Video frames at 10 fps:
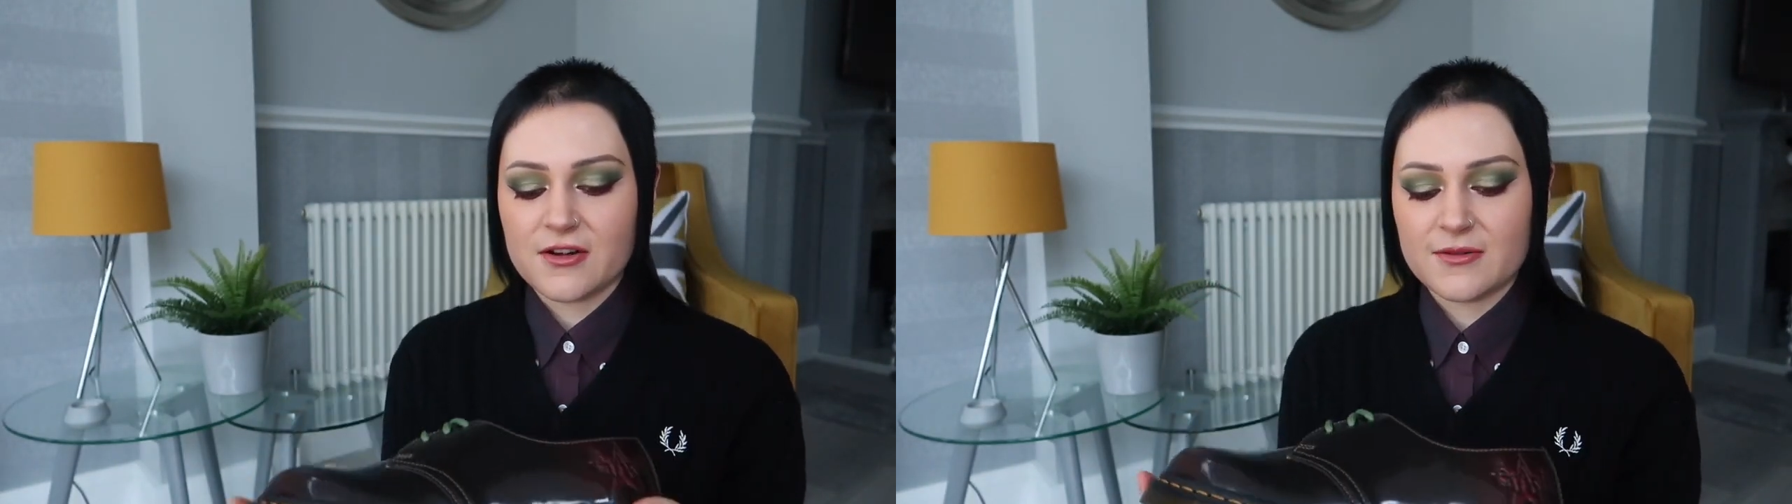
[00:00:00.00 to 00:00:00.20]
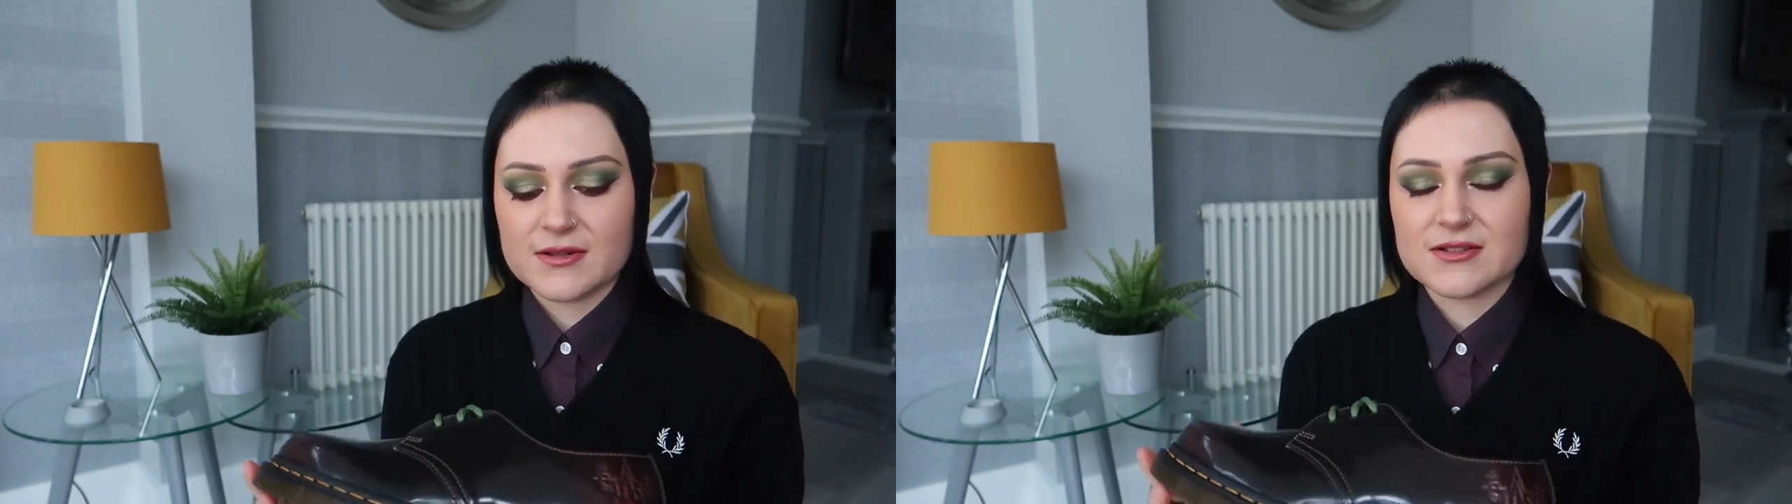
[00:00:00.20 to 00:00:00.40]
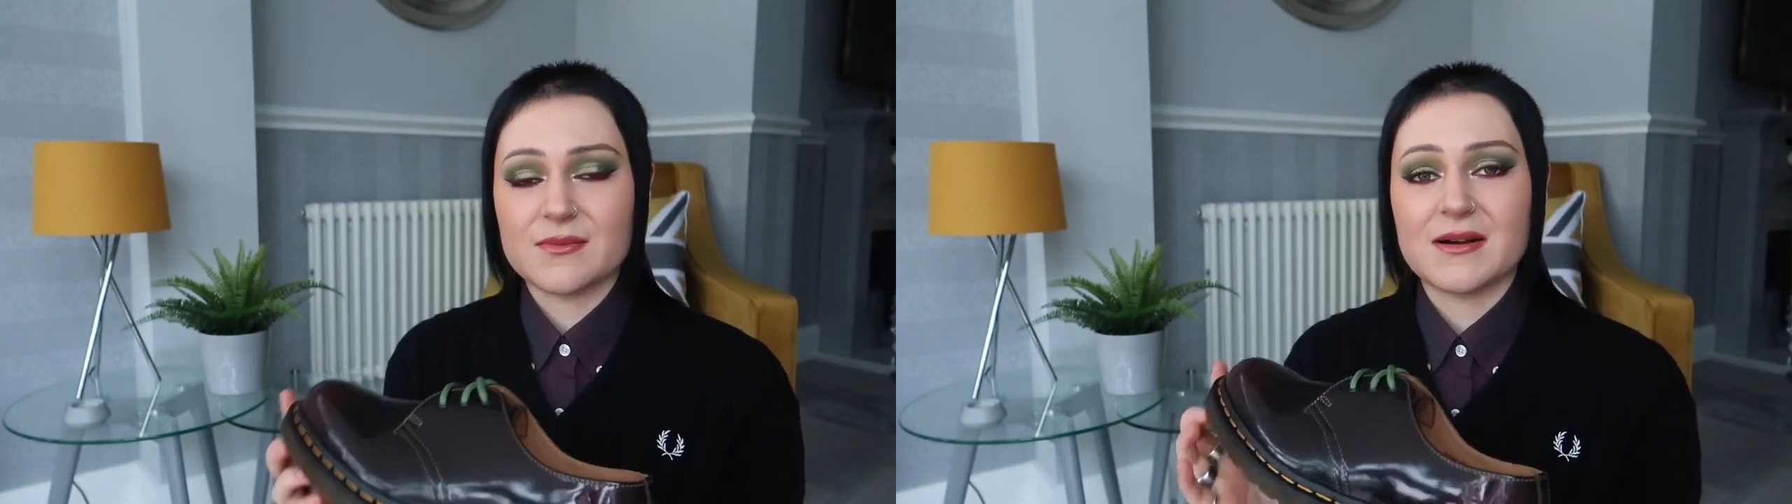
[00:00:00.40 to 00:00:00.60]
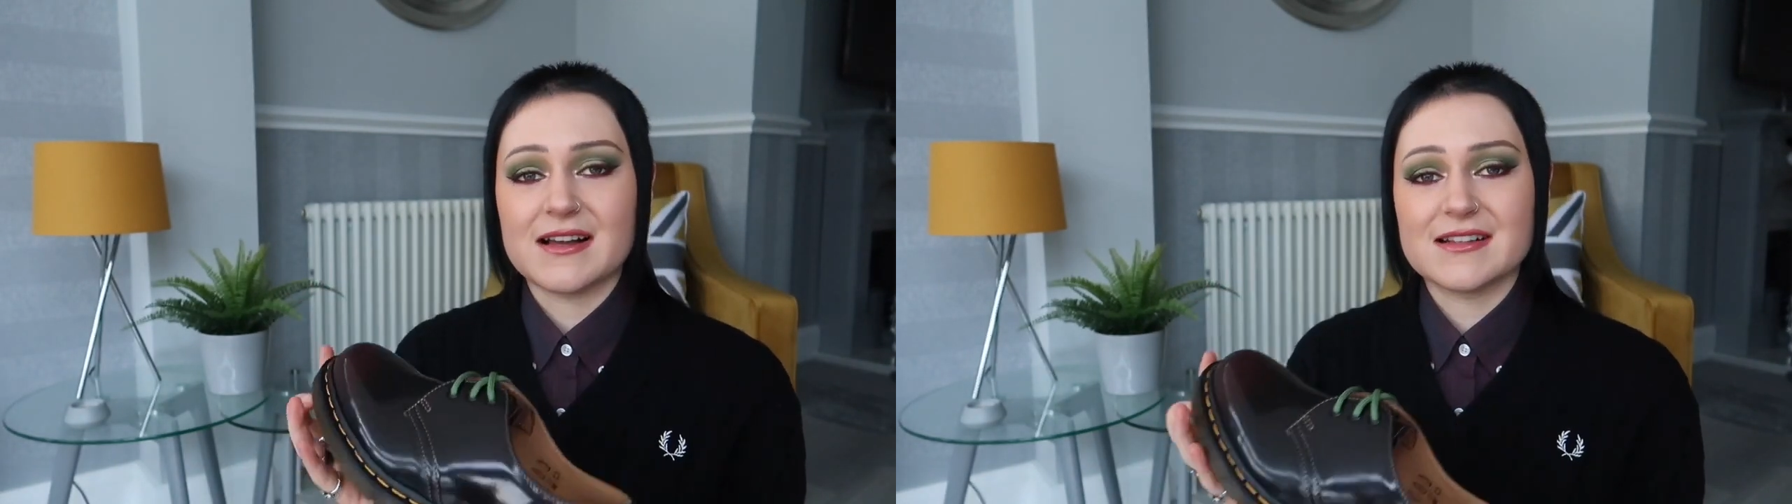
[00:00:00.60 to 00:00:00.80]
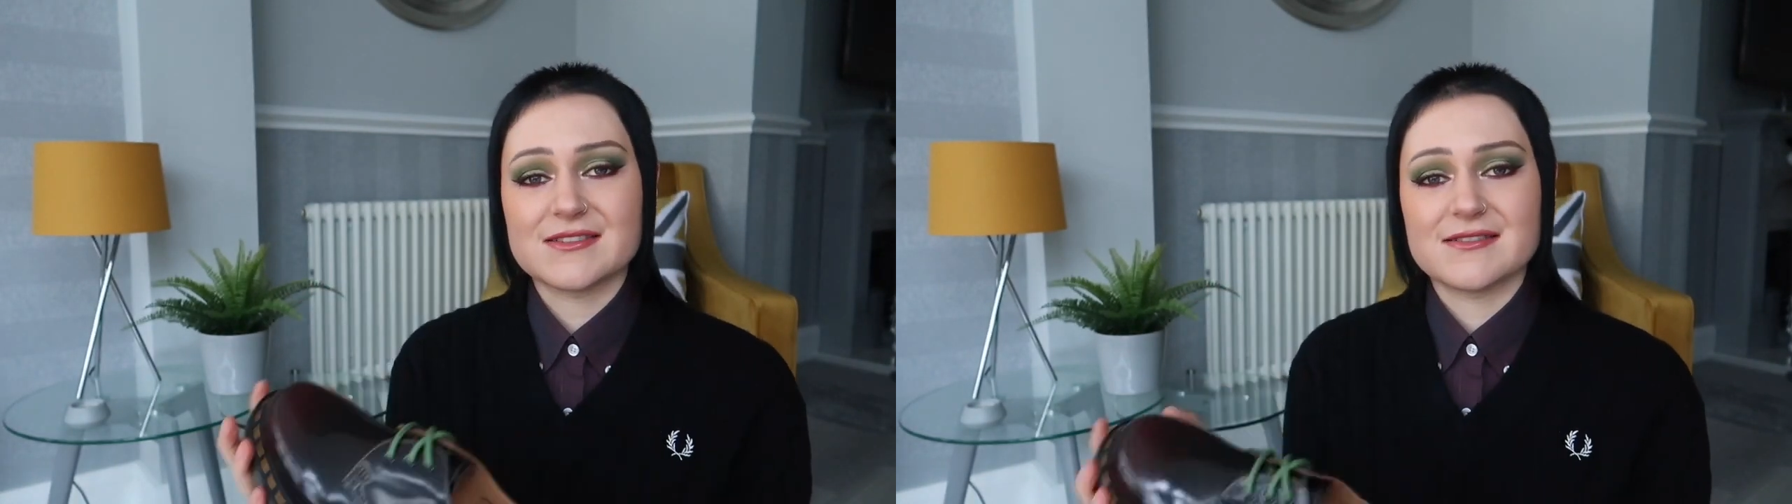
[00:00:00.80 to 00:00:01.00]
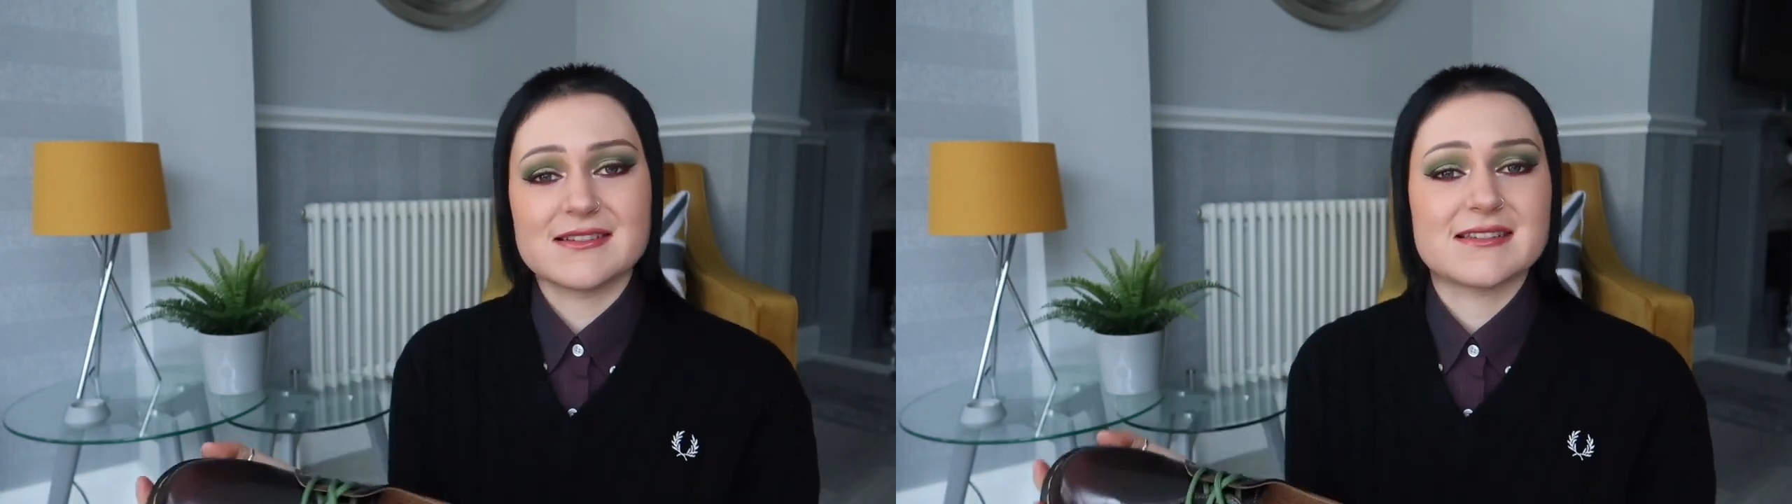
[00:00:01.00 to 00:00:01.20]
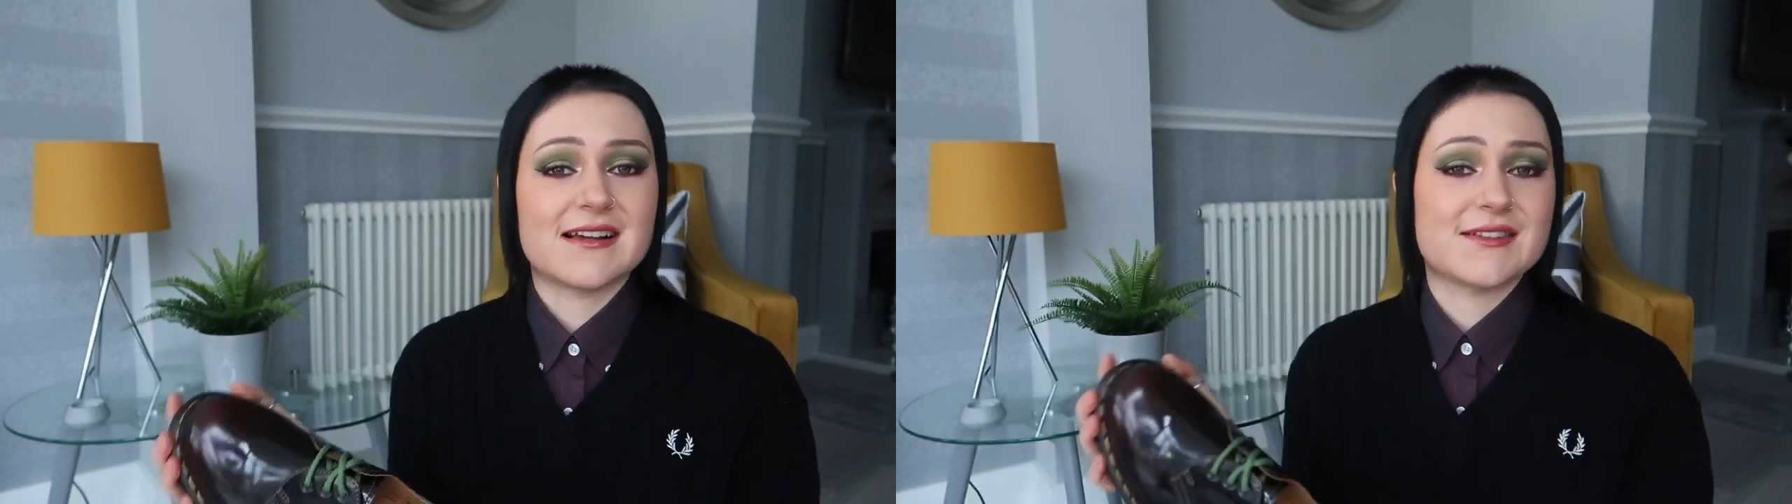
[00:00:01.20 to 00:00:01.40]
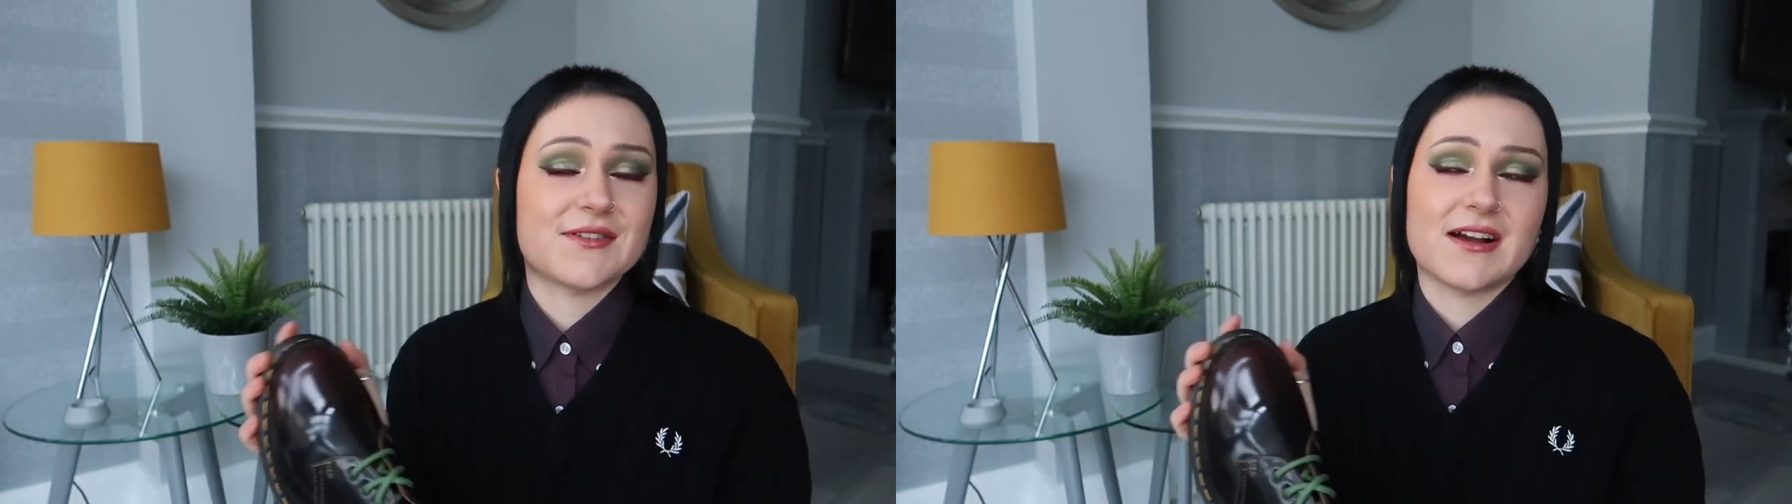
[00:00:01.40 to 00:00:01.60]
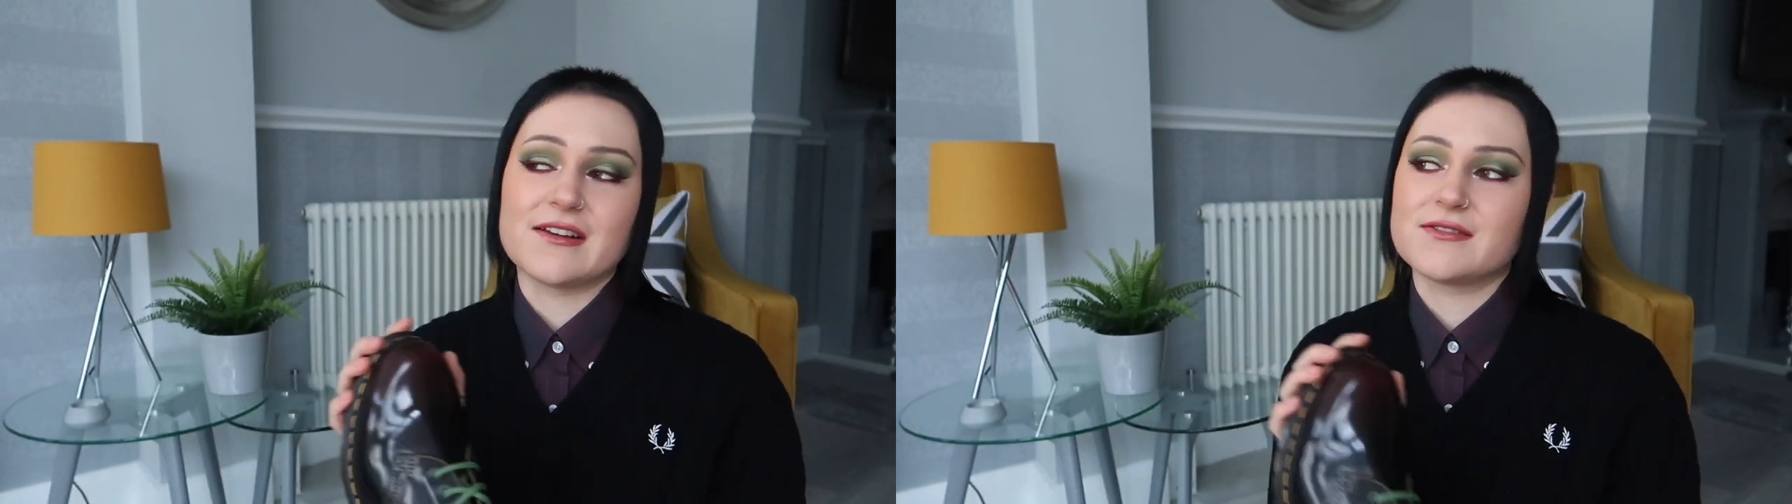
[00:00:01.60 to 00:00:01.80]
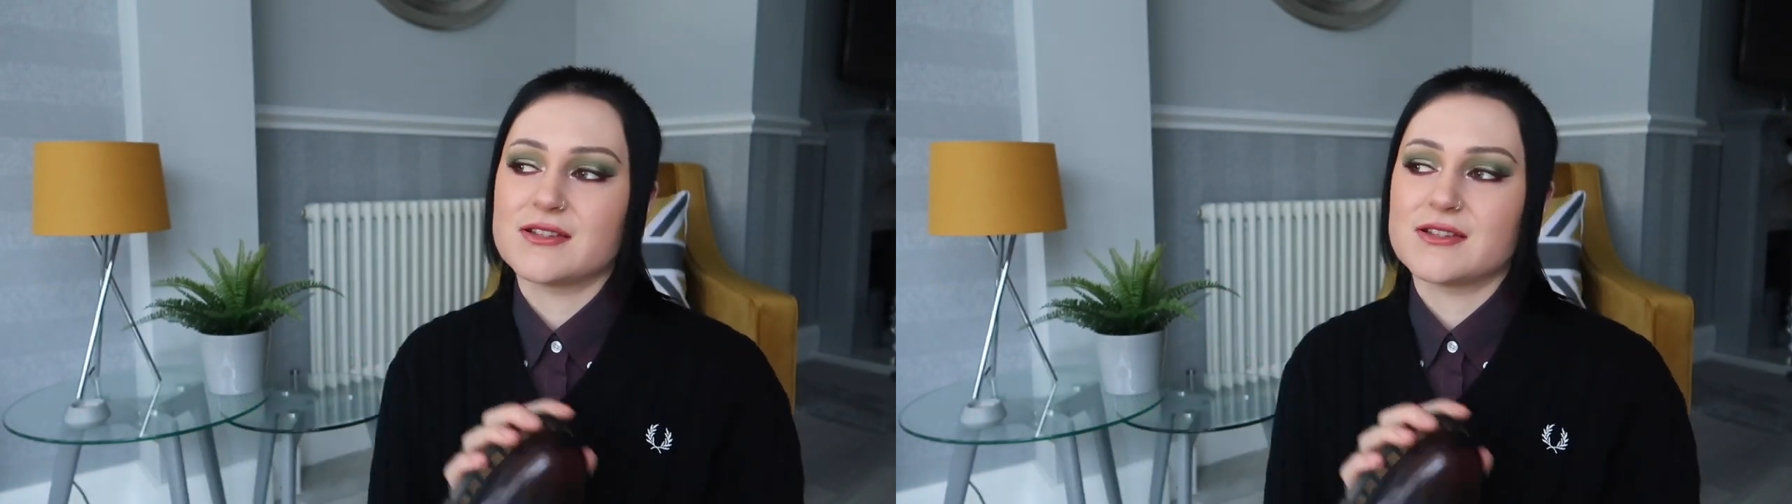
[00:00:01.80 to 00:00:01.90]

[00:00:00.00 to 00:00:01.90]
All my Dr Martens are in a size 5,